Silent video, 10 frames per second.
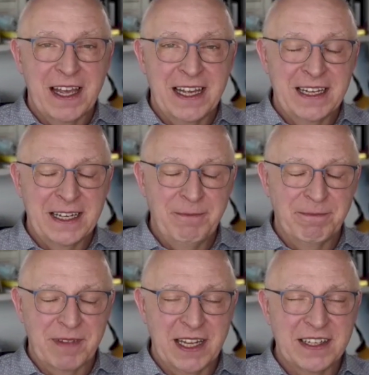
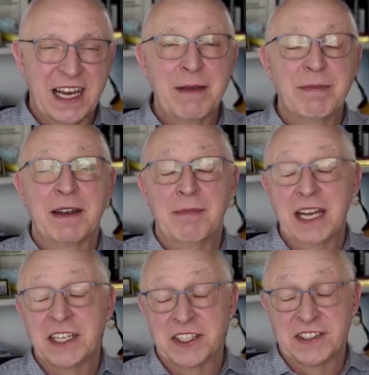type that
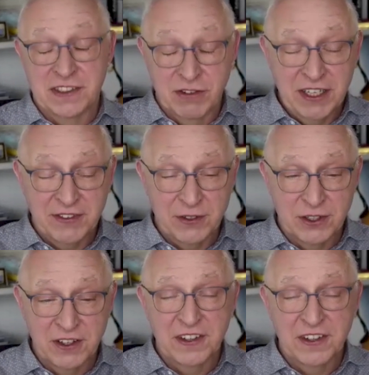manages the resource,